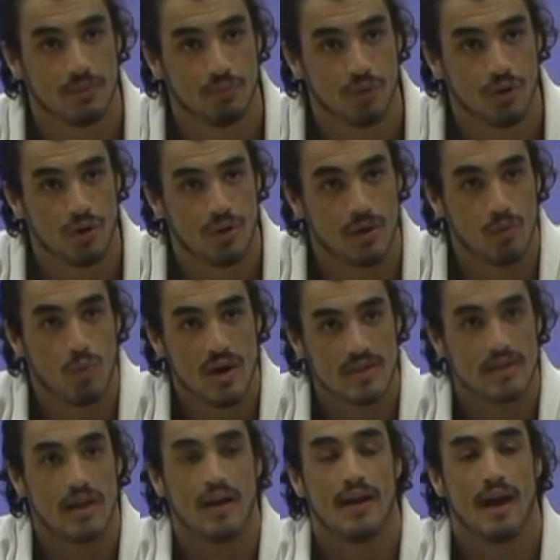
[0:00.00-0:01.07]
You know, he
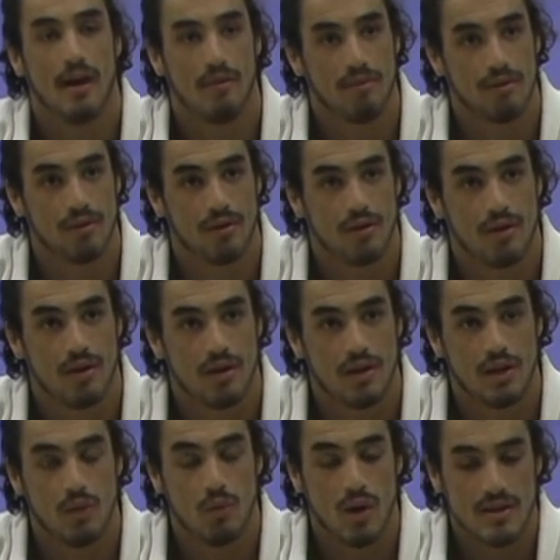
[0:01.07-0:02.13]
wasn't unhealthy.
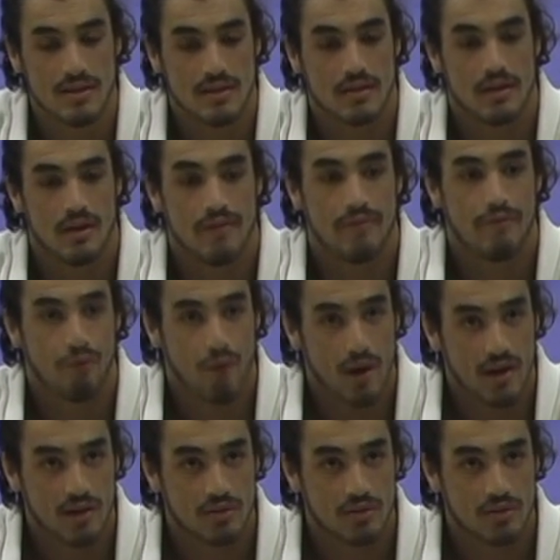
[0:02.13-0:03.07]
He wasn't frail.